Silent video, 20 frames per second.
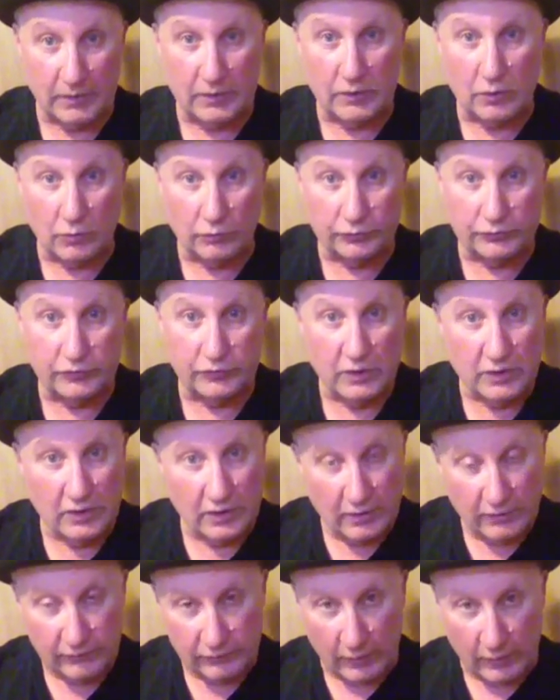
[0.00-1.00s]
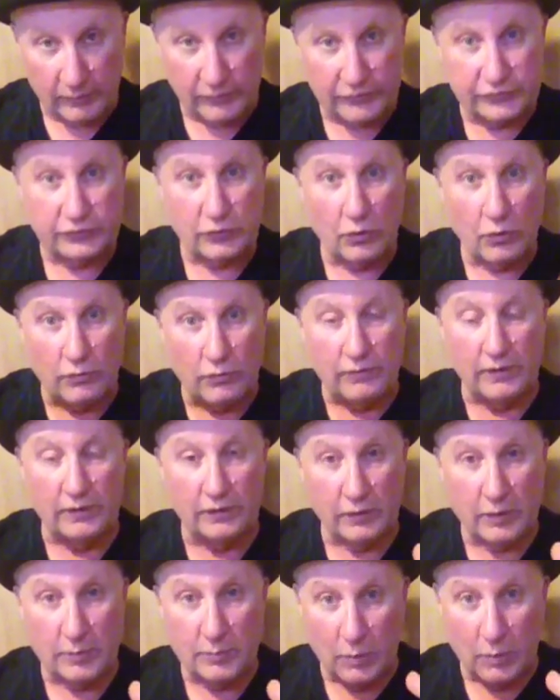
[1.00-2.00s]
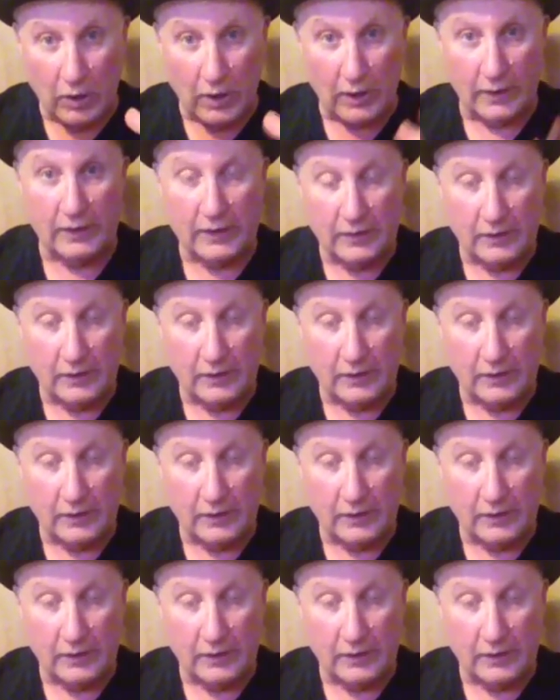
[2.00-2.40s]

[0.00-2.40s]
It goes from the stove into the pot,